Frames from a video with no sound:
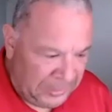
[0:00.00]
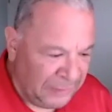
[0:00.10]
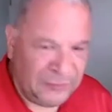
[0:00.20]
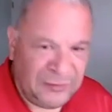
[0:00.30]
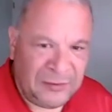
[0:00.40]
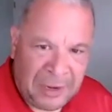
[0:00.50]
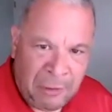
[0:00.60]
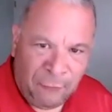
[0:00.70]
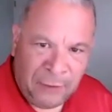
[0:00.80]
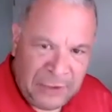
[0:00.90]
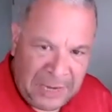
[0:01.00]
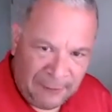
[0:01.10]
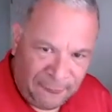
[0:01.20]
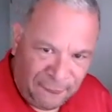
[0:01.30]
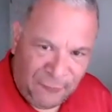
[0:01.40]
to the season. I know Freddie had
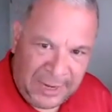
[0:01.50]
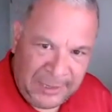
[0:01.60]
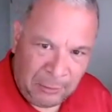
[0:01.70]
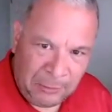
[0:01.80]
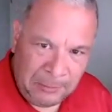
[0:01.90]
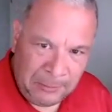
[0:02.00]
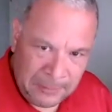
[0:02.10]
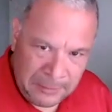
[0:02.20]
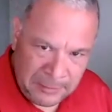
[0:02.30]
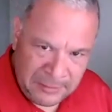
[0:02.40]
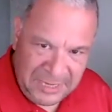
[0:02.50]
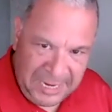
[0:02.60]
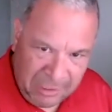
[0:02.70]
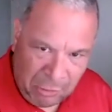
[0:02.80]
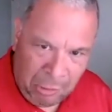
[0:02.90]
a final
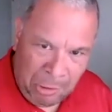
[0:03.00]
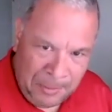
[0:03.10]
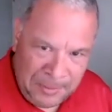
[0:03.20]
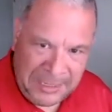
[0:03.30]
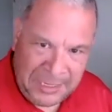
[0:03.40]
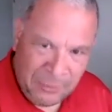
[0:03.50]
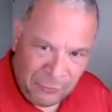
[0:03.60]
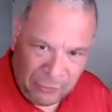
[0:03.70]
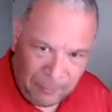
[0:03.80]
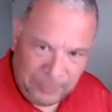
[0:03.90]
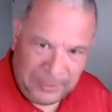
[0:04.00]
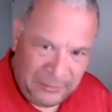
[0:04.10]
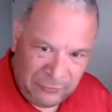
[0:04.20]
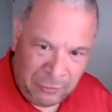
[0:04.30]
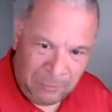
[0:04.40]
take on the year, so
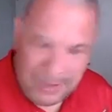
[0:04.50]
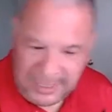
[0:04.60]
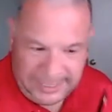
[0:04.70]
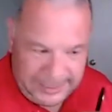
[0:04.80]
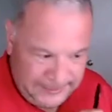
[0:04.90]
please go right ahead.